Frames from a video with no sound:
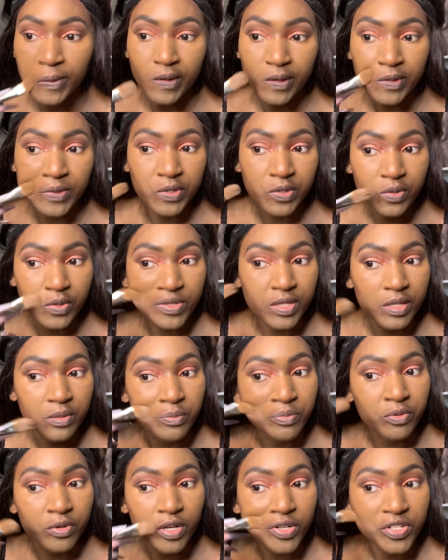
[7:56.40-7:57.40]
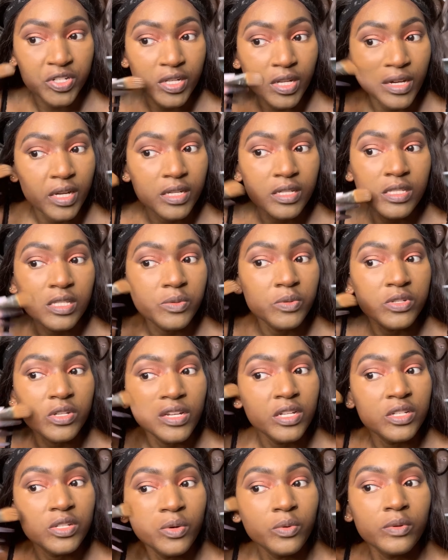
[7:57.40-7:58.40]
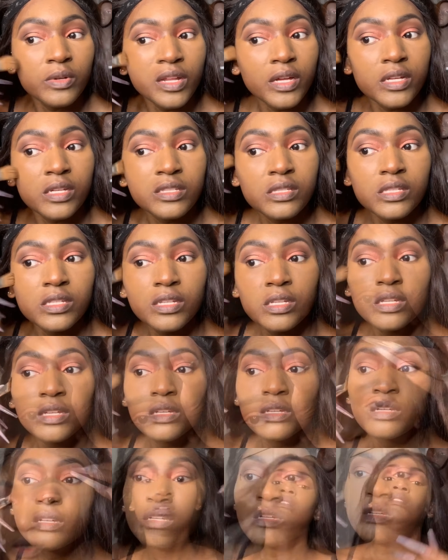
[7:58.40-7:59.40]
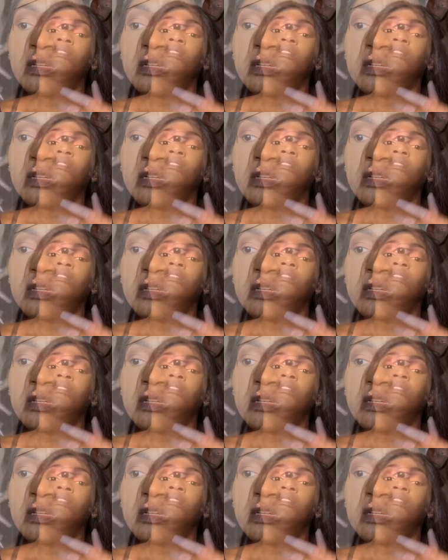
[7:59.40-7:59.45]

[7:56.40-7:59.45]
I do see brush lines, which I don't like seeing.